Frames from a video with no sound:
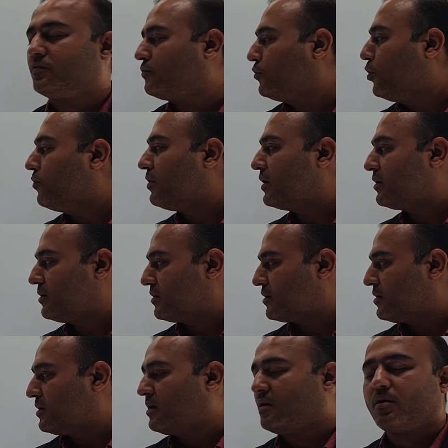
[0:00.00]
woven,
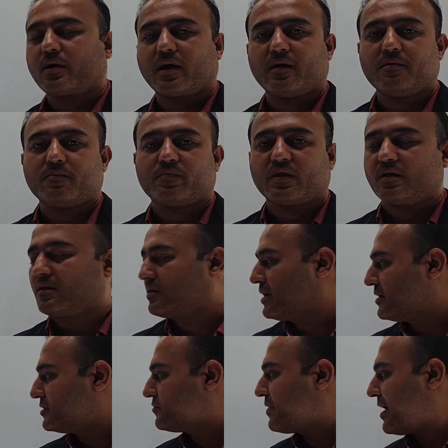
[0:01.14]
okay, that
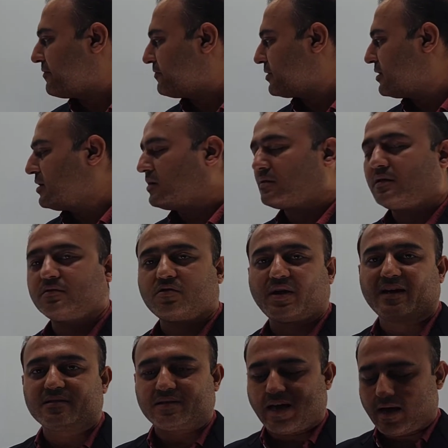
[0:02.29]
is weft, the
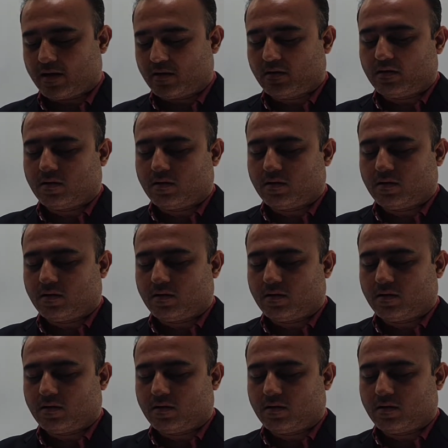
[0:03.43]
threads are